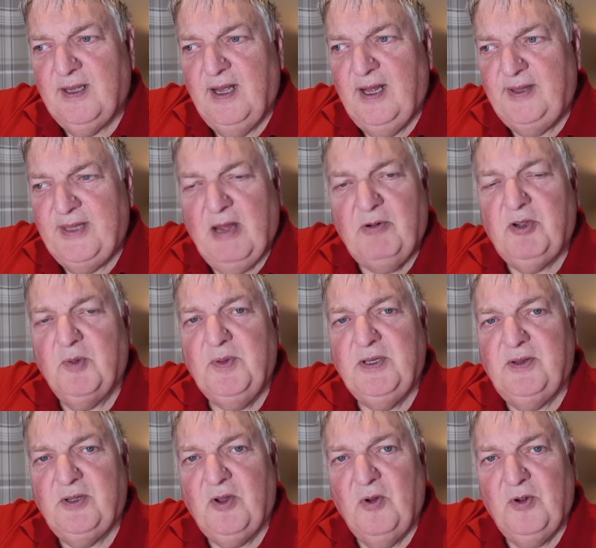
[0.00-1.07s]
and now coming to
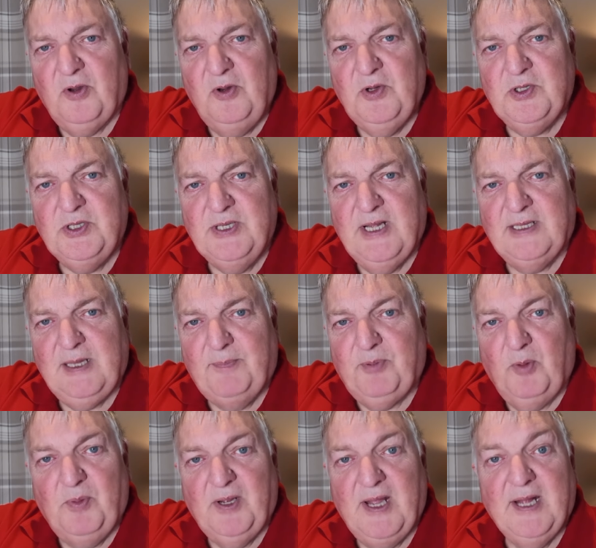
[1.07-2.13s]
the conclusion that that
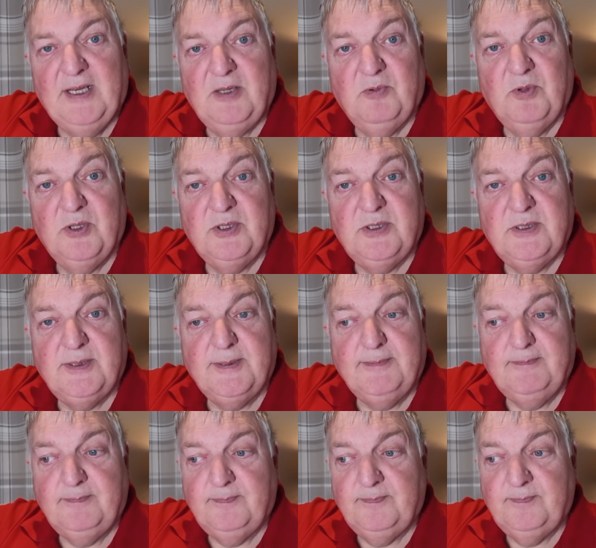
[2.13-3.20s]
propaganda was
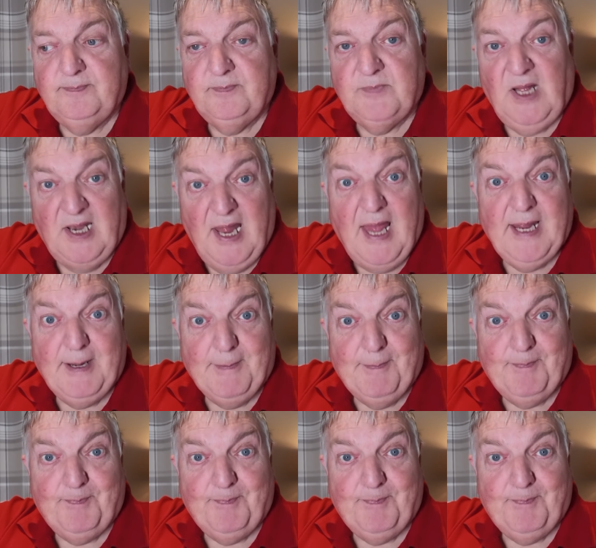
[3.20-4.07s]
a lie.